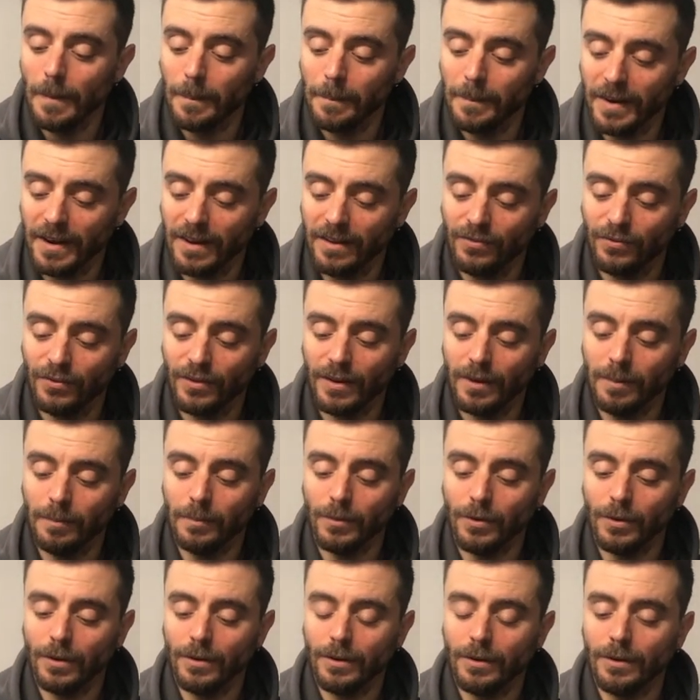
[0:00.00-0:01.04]
but I feel
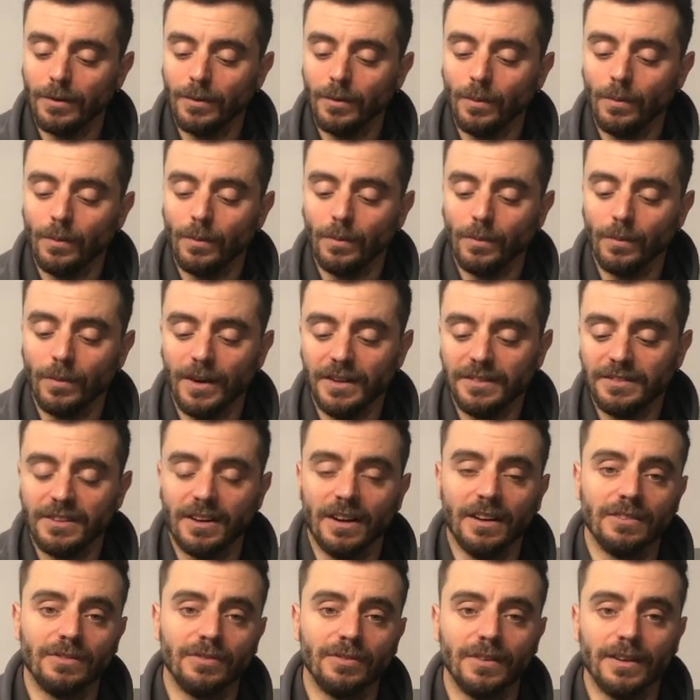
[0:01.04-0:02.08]
more weight
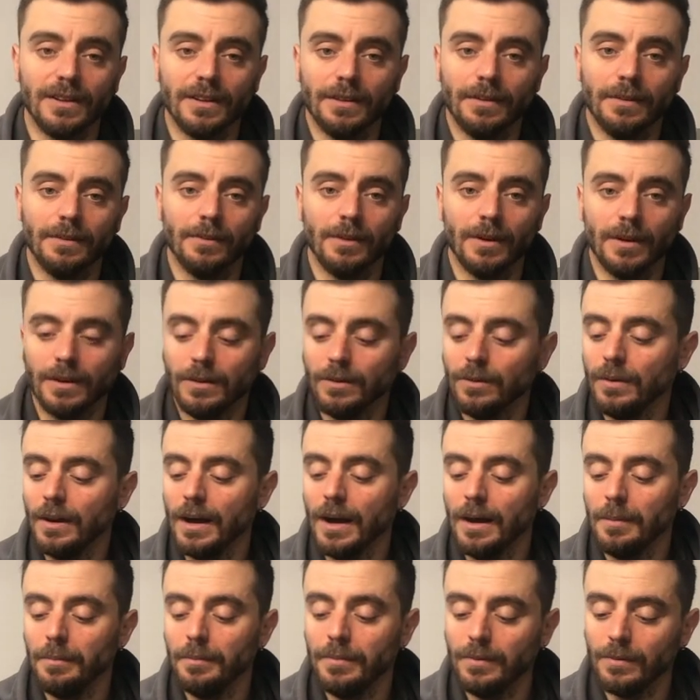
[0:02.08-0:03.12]
transfer when I go
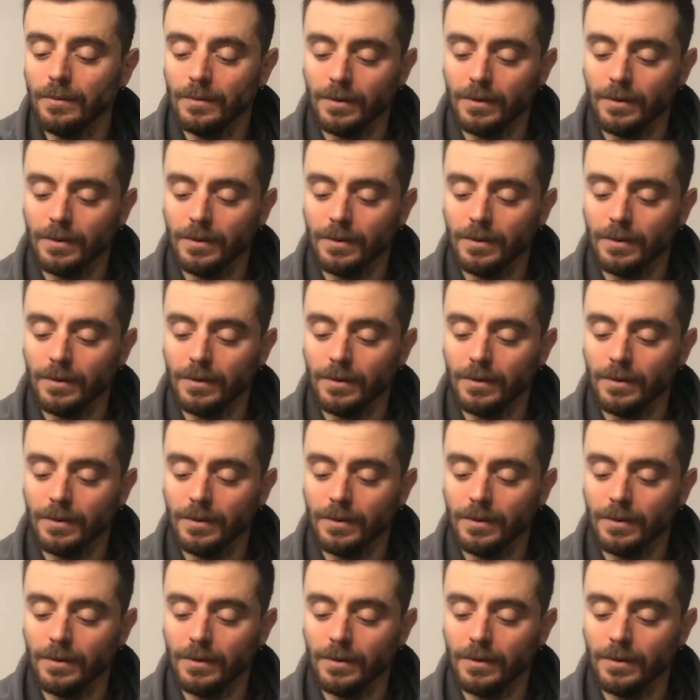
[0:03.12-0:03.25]
up.